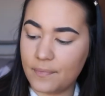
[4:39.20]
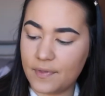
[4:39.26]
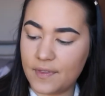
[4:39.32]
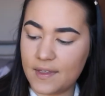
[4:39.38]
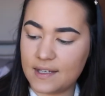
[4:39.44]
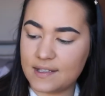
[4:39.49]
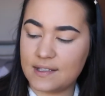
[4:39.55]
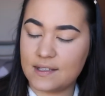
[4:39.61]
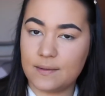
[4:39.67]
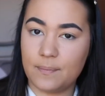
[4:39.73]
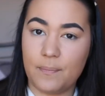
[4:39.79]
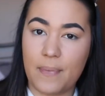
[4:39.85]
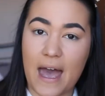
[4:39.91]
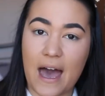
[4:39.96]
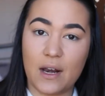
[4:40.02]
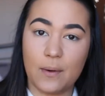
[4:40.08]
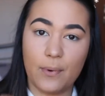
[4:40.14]
this
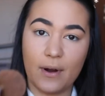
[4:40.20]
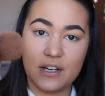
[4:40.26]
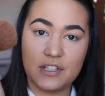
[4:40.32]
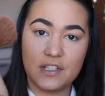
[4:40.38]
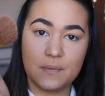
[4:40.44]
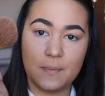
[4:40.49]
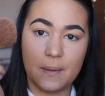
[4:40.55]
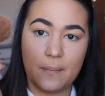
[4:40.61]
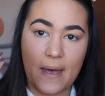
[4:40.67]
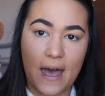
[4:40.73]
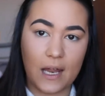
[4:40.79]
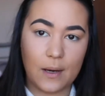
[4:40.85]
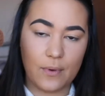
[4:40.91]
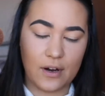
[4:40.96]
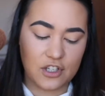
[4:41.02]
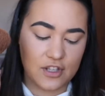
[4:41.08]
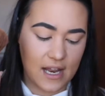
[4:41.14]
powder brush, this big
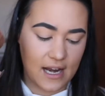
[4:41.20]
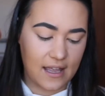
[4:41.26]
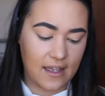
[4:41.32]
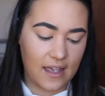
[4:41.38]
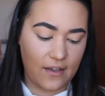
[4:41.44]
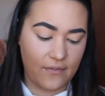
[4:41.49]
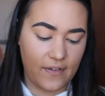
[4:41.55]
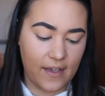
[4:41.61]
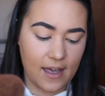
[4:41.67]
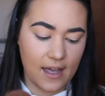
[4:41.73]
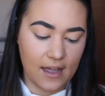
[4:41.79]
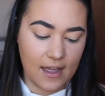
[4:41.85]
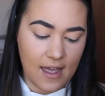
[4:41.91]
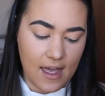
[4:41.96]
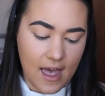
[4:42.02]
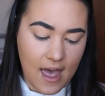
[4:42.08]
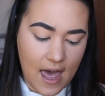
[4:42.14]
powder brush that I have here,
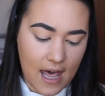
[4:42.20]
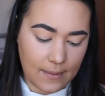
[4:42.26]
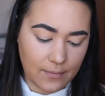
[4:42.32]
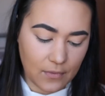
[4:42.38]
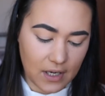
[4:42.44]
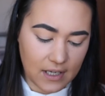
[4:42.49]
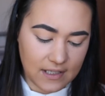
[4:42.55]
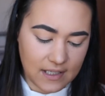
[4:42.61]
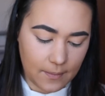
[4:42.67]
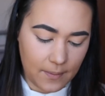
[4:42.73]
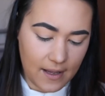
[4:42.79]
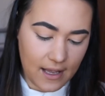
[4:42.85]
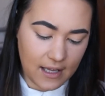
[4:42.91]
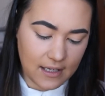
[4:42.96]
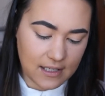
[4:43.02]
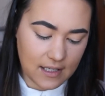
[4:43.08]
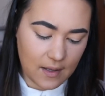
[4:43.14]
and I'm going to dip
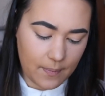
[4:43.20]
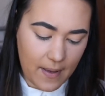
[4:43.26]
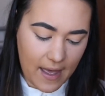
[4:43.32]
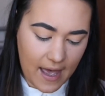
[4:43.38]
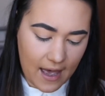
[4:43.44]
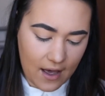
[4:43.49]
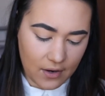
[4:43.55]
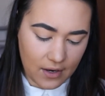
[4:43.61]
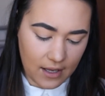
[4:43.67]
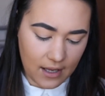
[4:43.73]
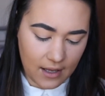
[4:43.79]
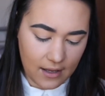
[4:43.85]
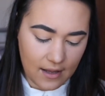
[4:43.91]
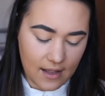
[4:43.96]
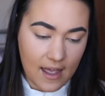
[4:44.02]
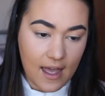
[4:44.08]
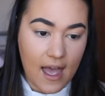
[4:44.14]
it into the
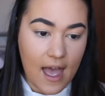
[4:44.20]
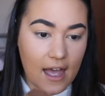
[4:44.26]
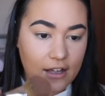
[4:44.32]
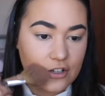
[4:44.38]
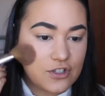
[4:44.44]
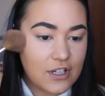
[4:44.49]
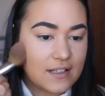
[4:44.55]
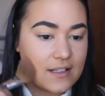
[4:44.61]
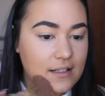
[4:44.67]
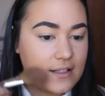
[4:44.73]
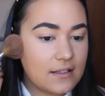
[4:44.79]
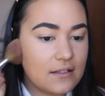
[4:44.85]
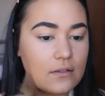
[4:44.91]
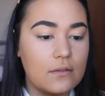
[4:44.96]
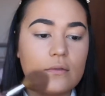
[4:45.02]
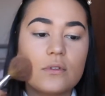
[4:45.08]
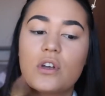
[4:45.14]
powder and
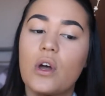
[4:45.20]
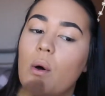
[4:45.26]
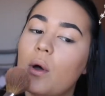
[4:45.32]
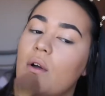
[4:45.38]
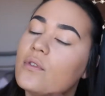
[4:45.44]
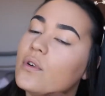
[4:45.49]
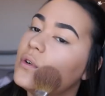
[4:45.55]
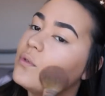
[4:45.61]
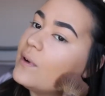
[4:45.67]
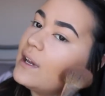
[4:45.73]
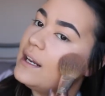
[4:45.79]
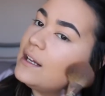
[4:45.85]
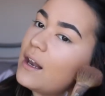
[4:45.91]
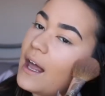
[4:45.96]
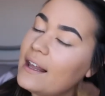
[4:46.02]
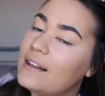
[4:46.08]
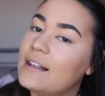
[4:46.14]
just go over it
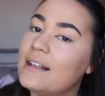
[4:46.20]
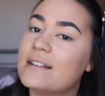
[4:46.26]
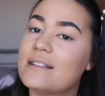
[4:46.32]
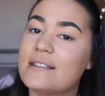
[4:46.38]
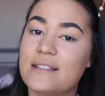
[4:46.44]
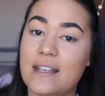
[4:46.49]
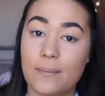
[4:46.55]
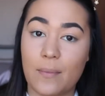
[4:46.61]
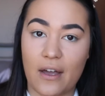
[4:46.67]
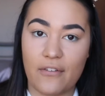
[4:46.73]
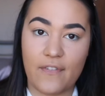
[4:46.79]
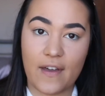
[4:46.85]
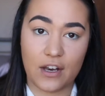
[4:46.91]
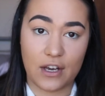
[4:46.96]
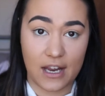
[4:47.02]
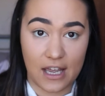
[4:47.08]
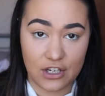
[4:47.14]
really lightly and set my
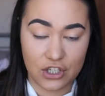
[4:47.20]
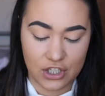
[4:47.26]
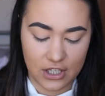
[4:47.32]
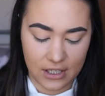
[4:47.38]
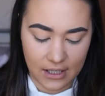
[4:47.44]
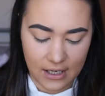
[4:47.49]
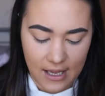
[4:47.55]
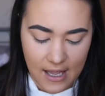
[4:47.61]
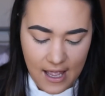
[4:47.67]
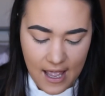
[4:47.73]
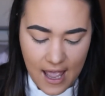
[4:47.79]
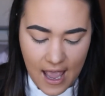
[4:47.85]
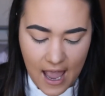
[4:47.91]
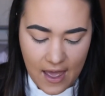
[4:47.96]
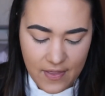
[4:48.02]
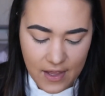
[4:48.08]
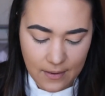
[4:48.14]
foundation.
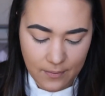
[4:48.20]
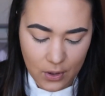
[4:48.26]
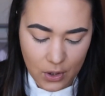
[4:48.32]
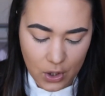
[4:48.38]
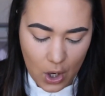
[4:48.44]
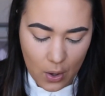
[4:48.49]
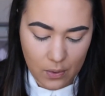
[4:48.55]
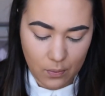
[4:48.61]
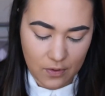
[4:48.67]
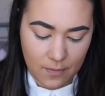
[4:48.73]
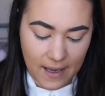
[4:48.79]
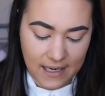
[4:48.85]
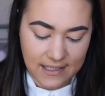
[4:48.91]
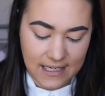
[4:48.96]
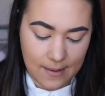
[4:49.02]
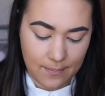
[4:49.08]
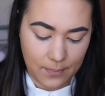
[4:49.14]
And then I'm going to go in with my
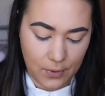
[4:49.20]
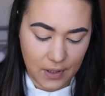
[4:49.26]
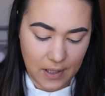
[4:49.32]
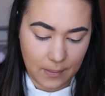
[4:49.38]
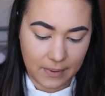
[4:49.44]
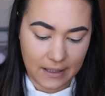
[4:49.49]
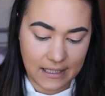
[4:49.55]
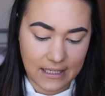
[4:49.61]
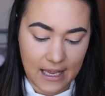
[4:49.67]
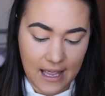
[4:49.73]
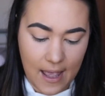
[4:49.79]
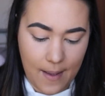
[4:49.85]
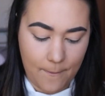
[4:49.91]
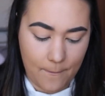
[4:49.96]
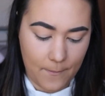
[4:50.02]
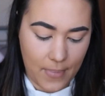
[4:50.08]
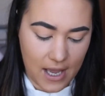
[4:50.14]
damp beauty blender
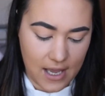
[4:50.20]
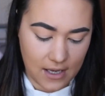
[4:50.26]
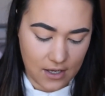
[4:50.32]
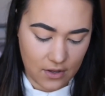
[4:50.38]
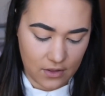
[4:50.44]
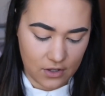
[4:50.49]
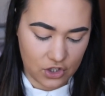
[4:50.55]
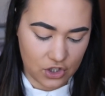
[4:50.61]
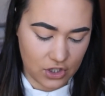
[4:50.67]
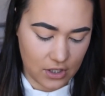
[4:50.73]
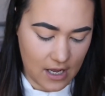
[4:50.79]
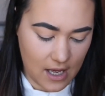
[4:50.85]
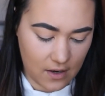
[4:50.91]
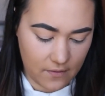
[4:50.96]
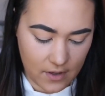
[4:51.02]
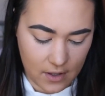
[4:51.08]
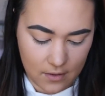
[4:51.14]
and bake the shit
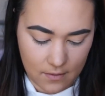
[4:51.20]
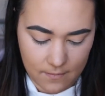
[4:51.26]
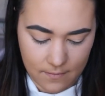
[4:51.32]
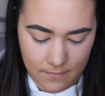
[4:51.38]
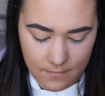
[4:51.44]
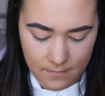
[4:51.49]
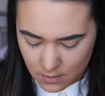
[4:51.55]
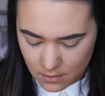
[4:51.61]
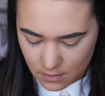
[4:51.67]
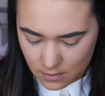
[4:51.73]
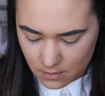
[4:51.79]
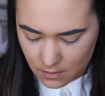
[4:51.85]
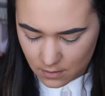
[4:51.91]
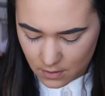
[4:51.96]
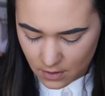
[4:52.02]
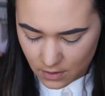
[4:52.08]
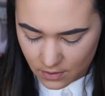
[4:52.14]
out of it.
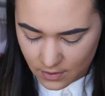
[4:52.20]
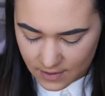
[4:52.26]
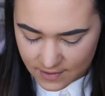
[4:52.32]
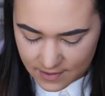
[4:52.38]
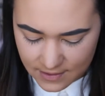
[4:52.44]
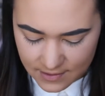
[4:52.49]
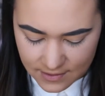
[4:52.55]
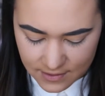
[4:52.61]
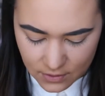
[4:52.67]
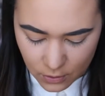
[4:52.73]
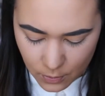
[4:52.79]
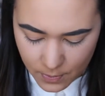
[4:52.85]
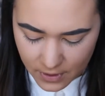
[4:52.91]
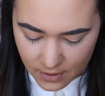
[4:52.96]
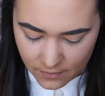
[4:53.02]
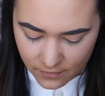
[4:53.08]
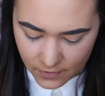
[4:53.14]
This is
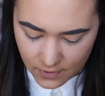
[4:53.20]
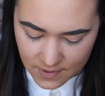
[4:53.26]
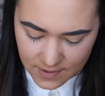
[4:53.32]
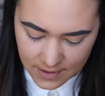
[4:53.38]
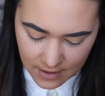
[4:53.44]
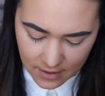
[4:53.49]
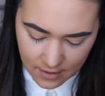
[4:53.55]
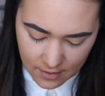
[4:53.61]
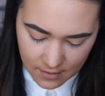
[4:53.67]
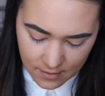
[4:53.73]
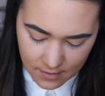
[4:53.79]
super confusing.